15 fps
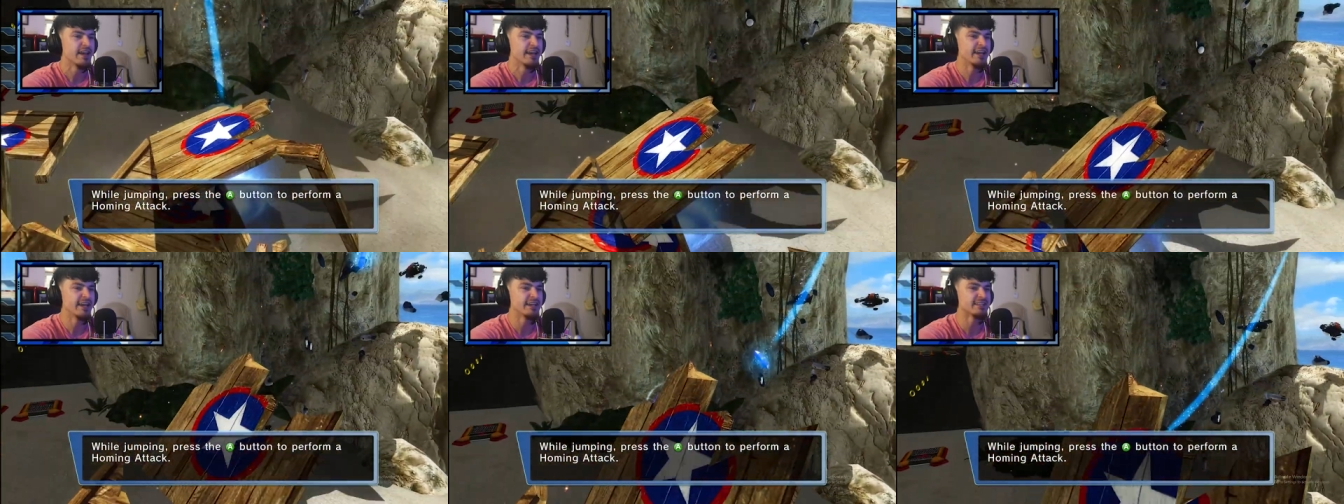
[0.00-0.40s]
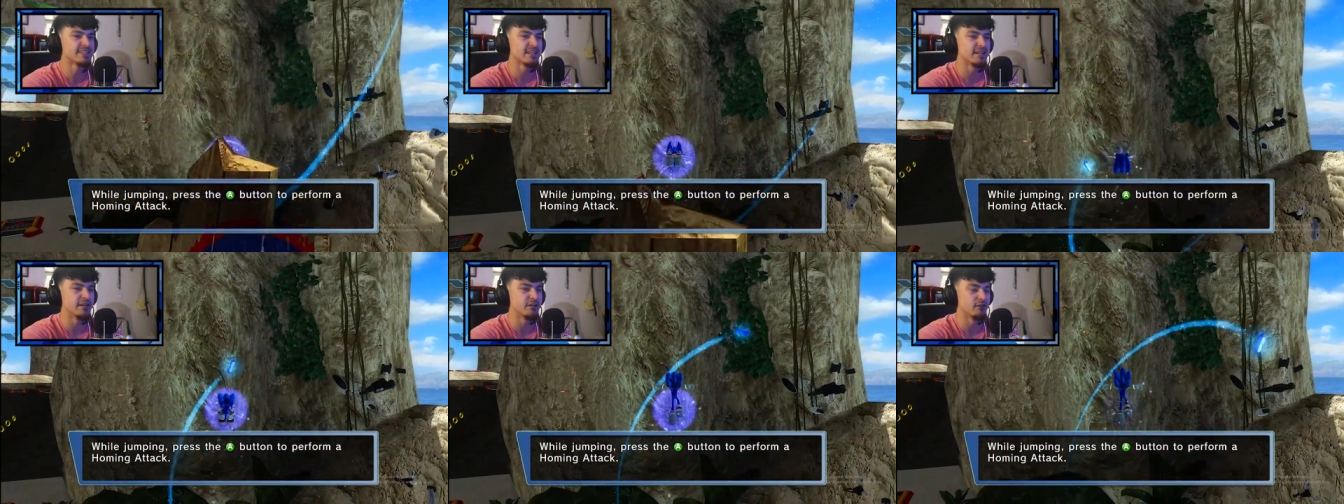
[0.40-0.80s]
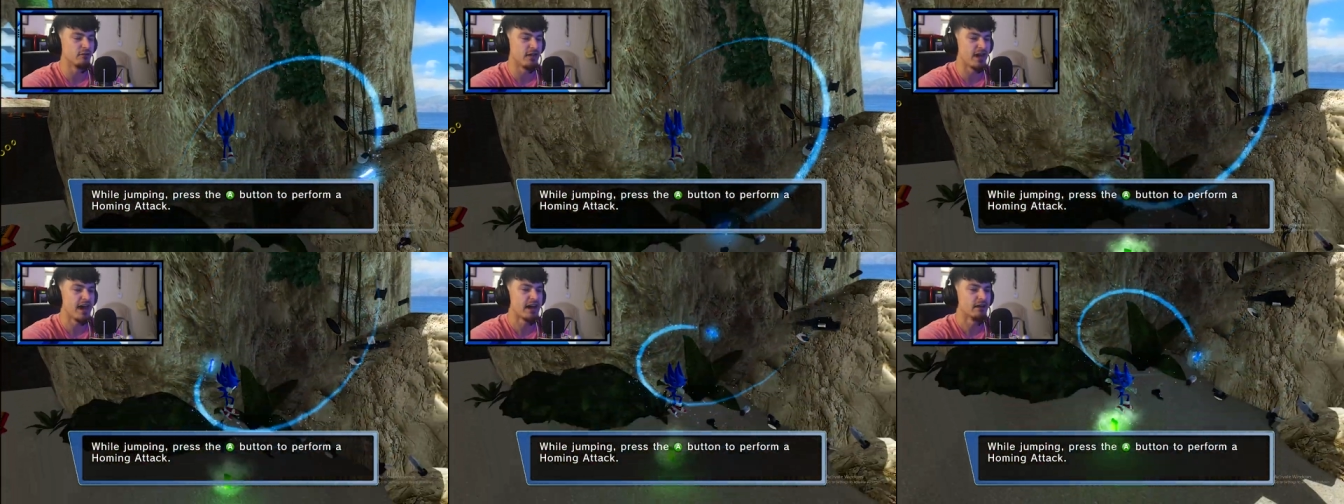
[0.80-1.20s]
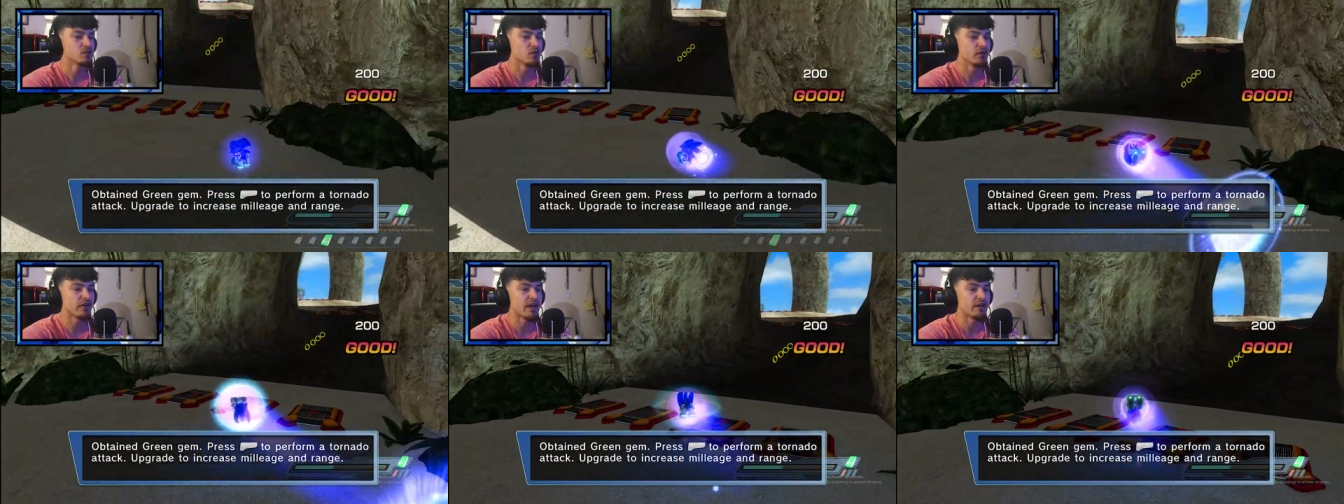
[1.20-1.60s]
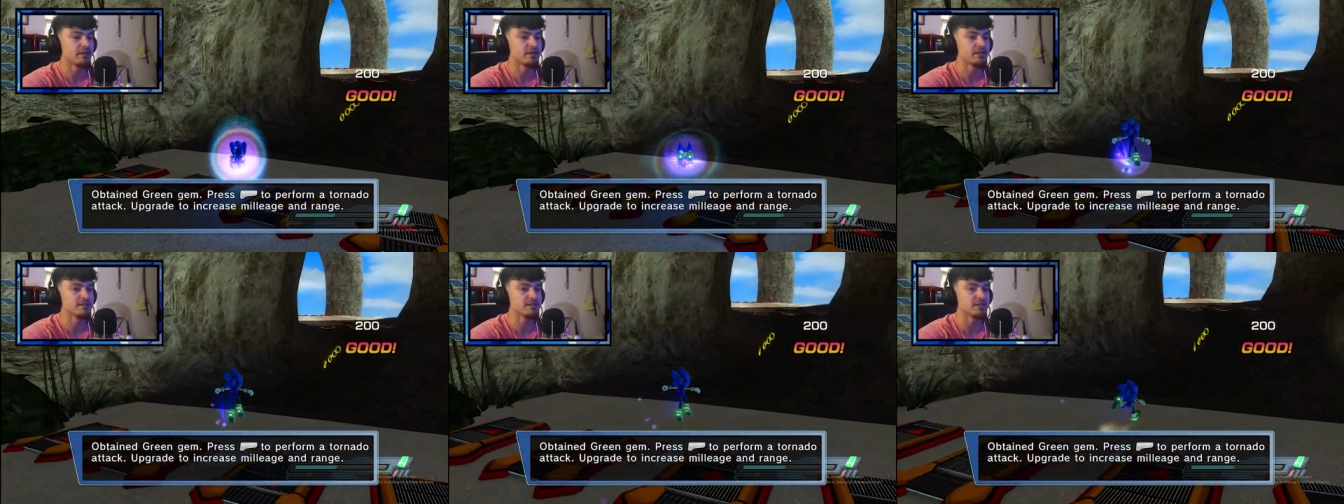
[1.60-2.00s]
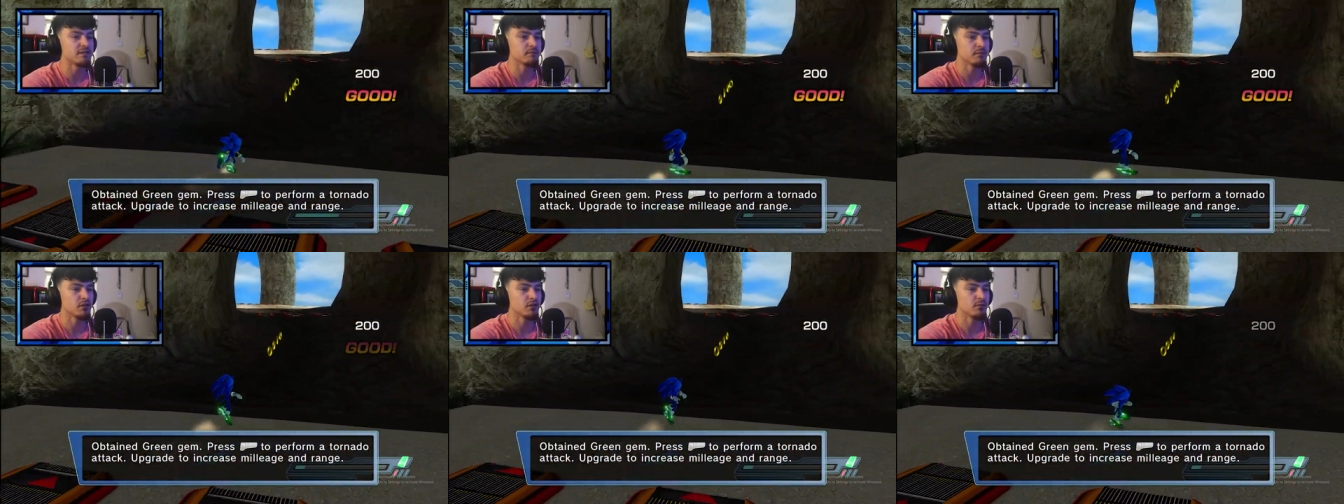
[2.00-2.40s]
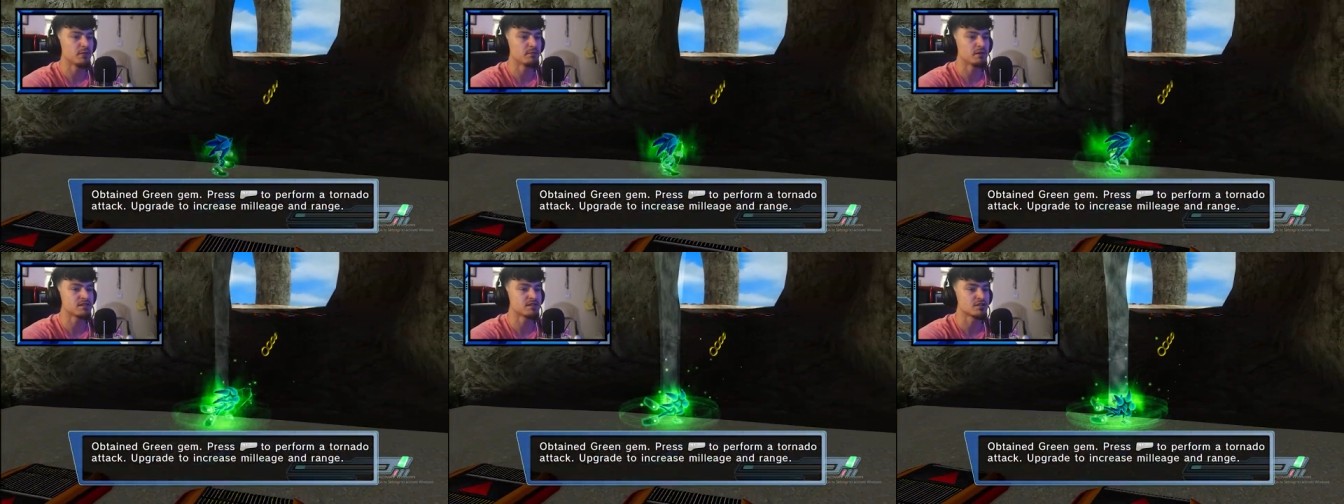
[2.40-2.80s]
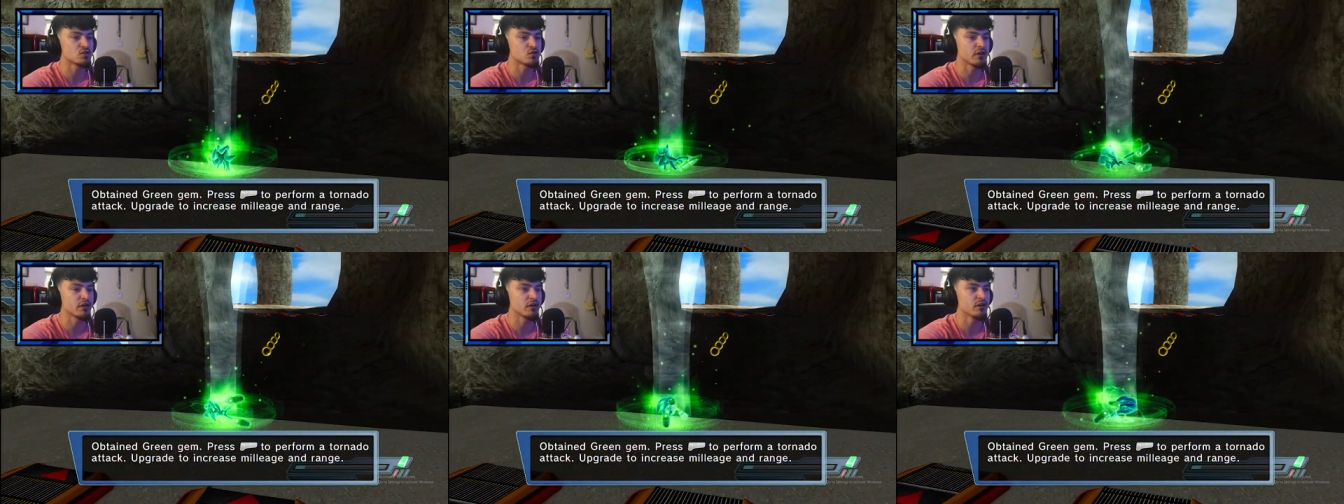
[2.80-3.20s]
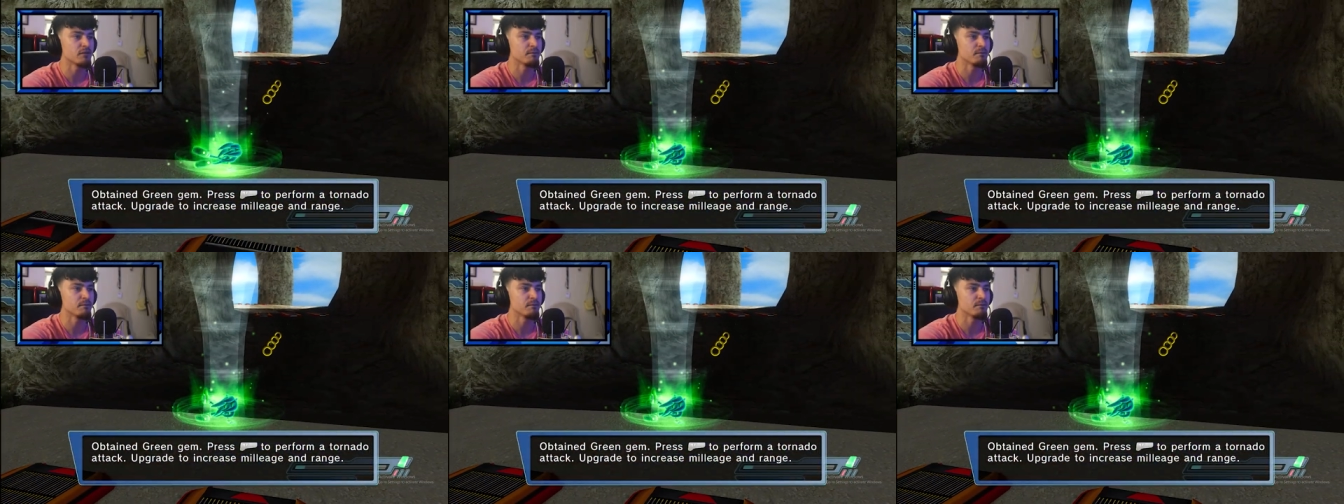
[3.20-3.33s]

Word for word: easily do that. So look at that. Easy. We press the trigger